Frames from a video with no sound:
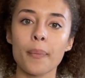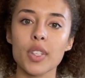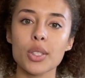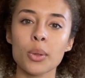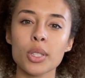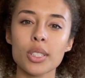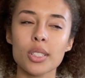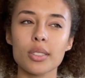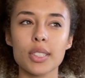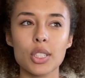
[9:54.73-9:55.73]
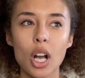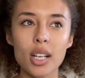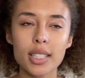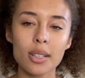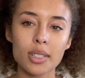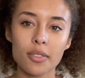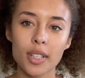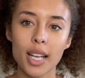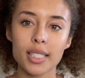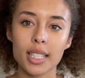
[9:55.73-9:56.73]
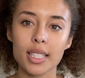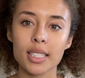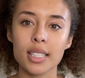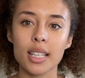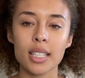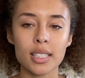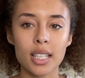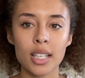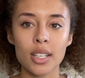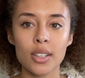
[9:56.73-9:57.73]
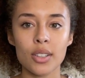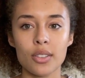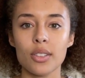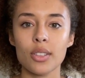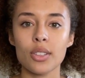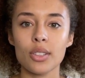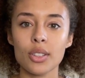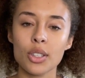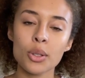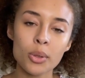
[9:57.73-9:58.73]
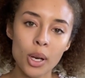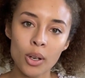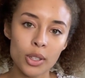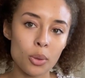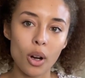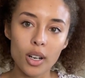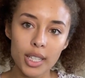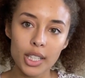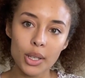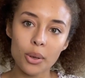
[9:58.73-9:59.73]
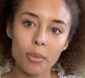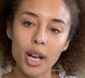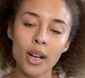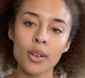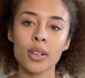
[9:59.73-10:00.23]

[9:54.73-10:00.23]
So just jot down different ideas, things that you already know about,